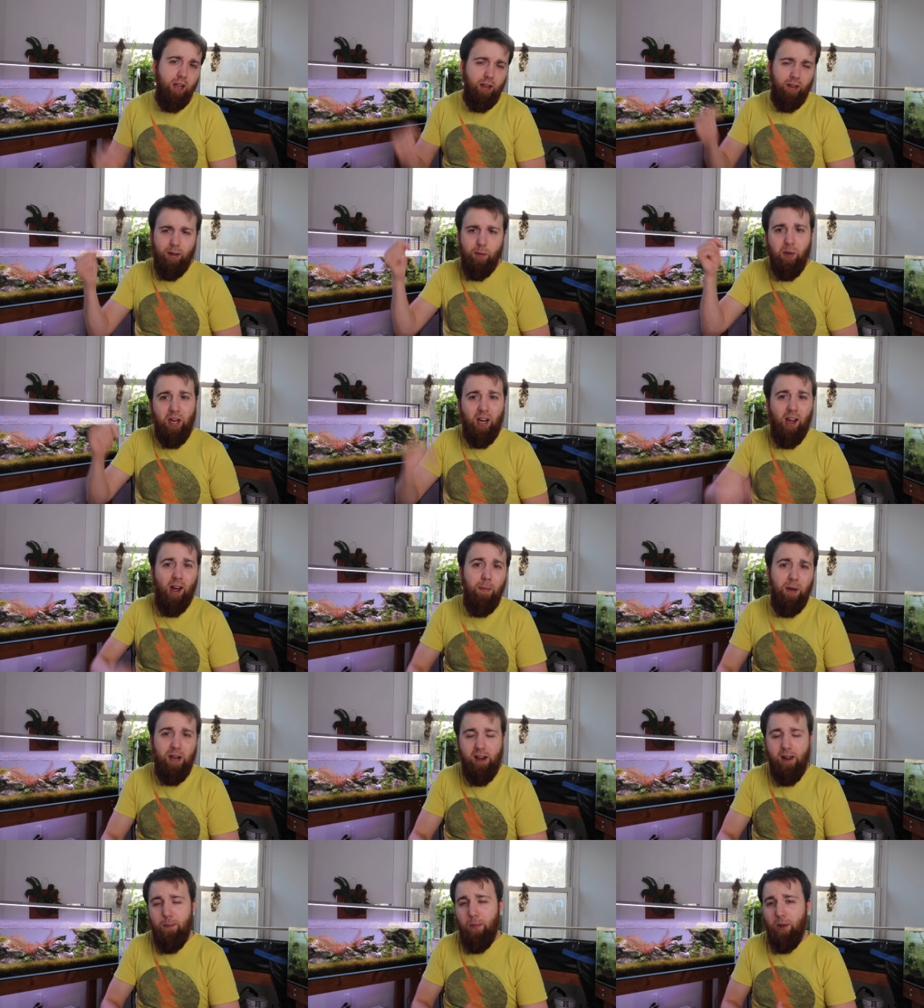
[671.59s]
Leave me a
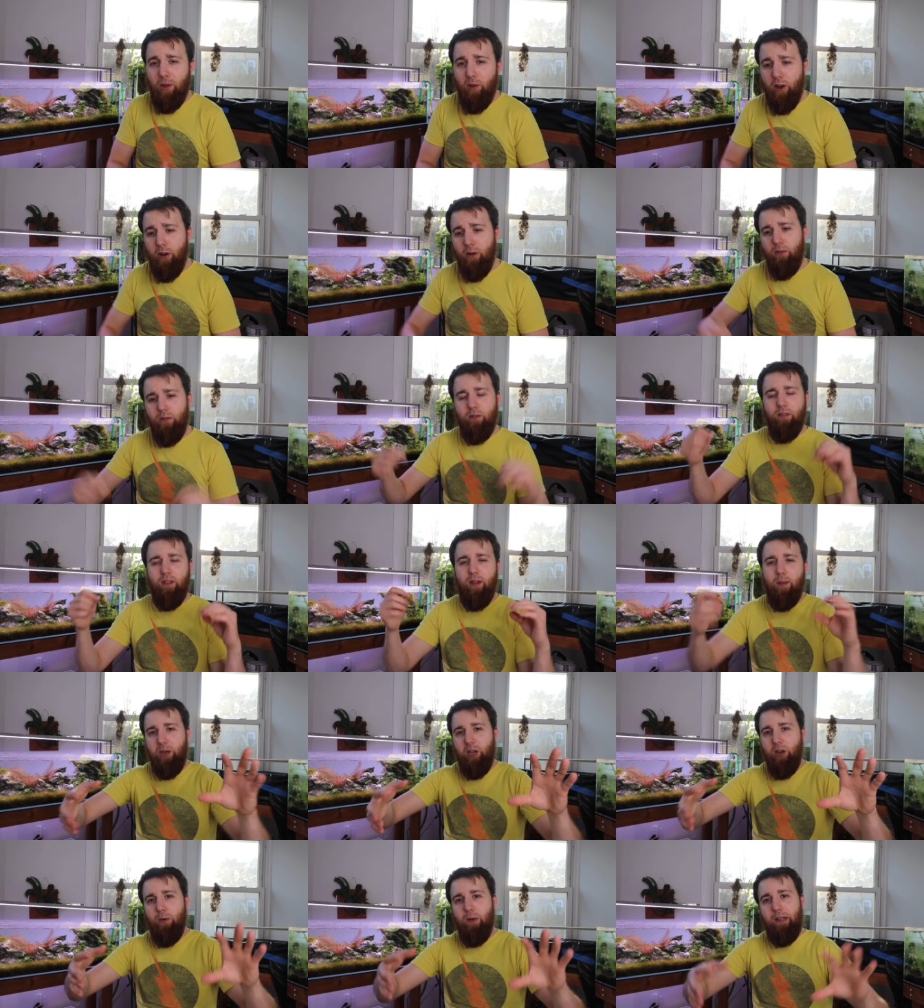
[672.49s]
comment down below.
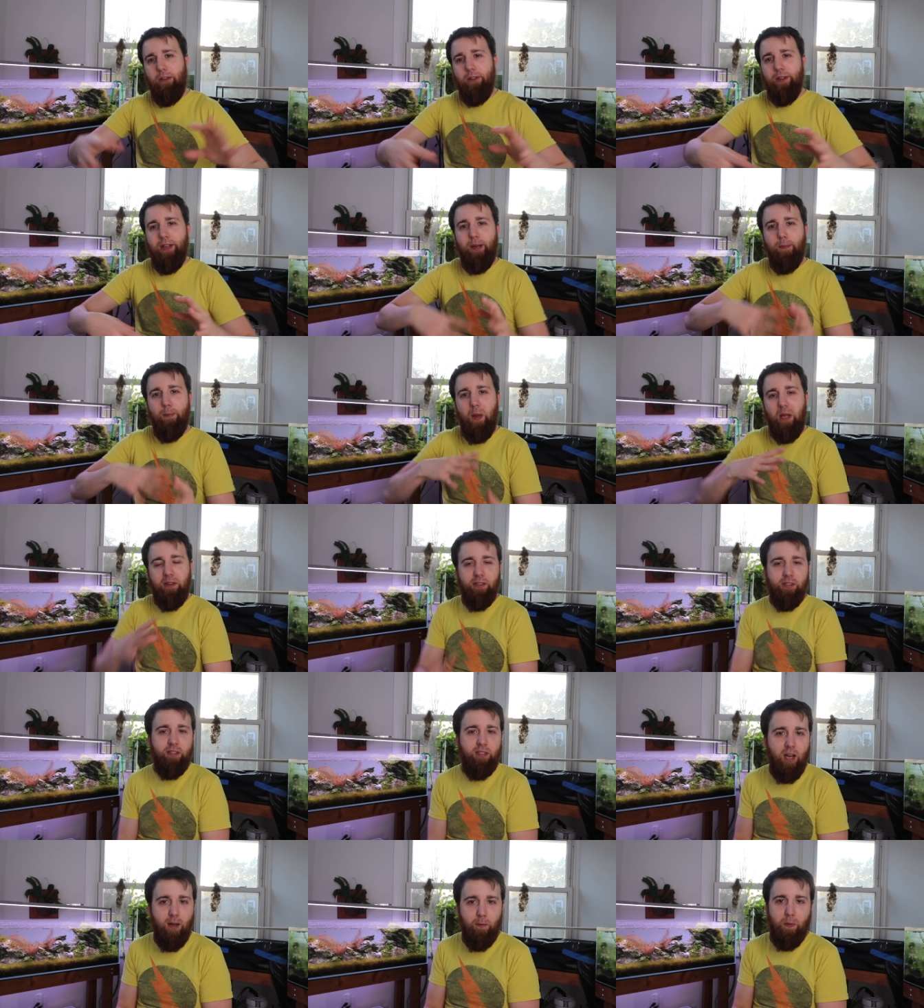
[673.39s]
Let me know what you think about
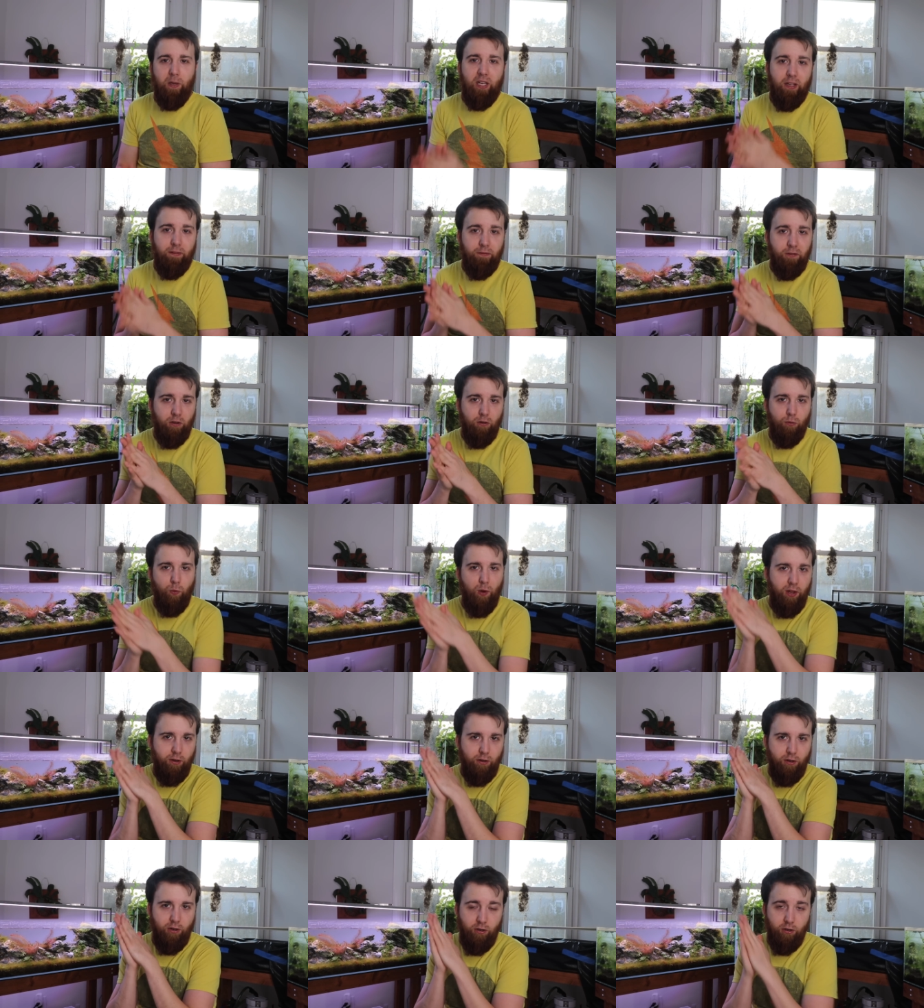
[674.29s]
this topic. If you're,
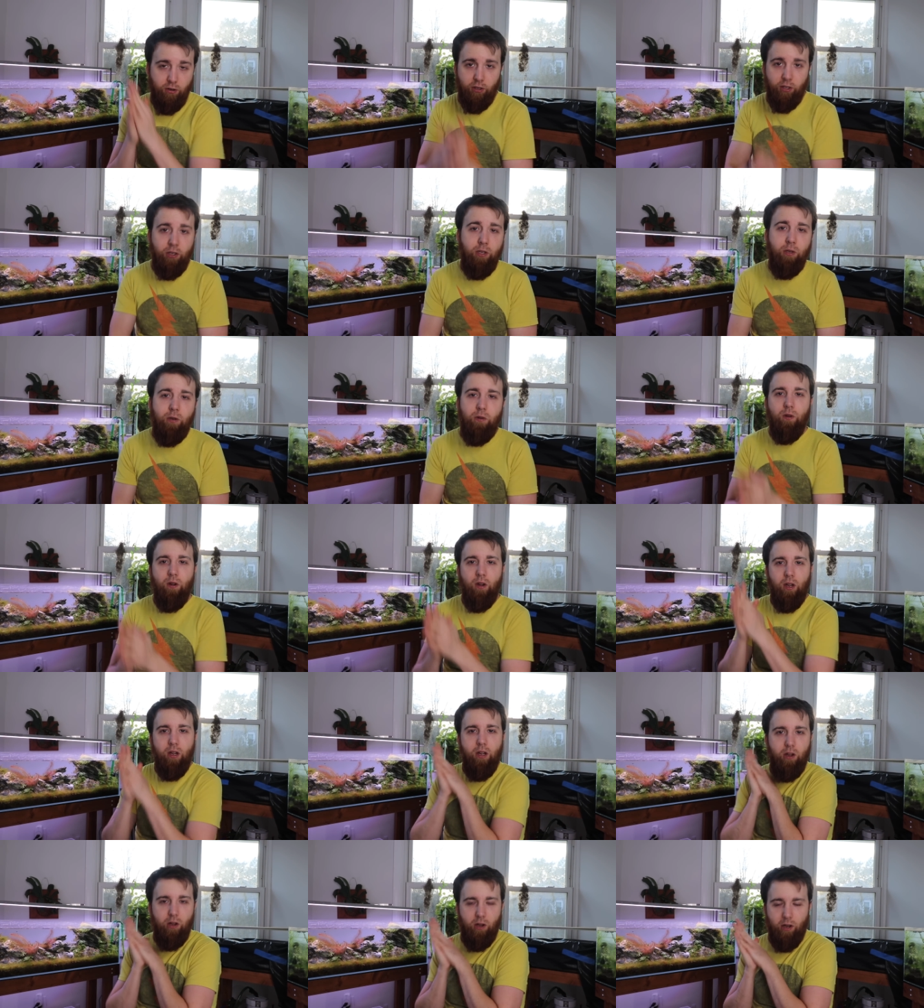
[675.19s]
whether you're new,
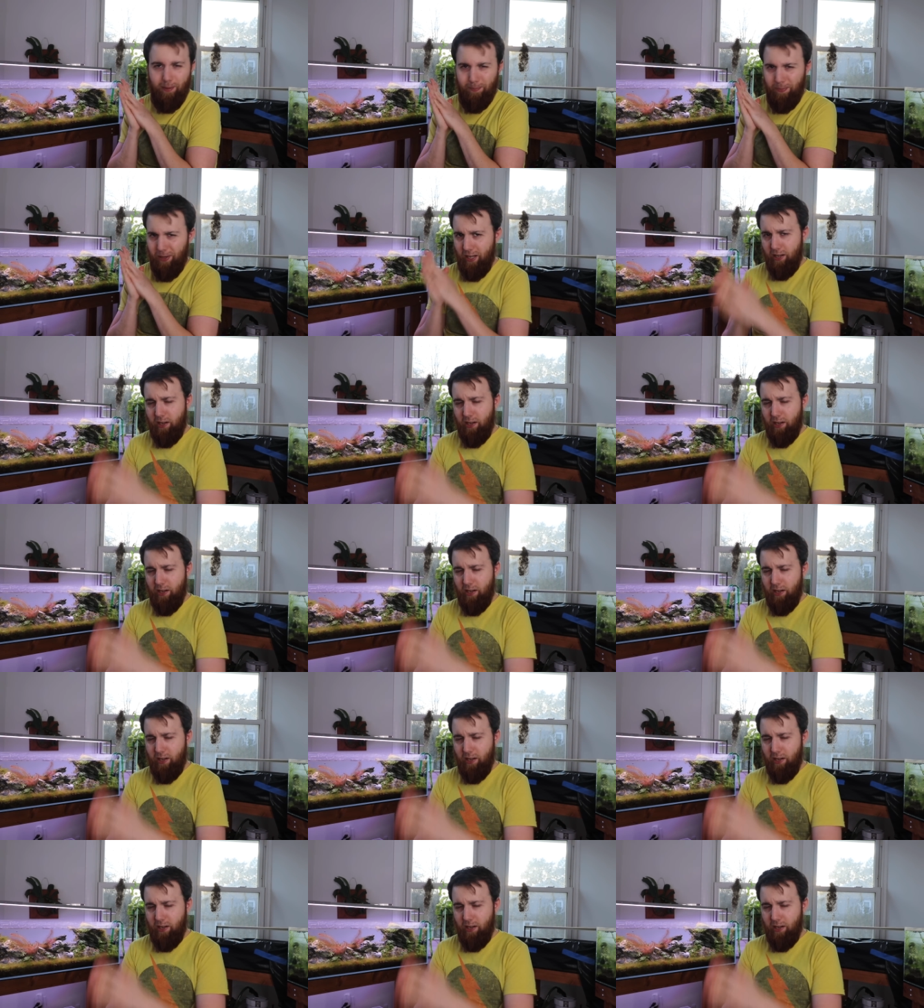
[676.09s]
been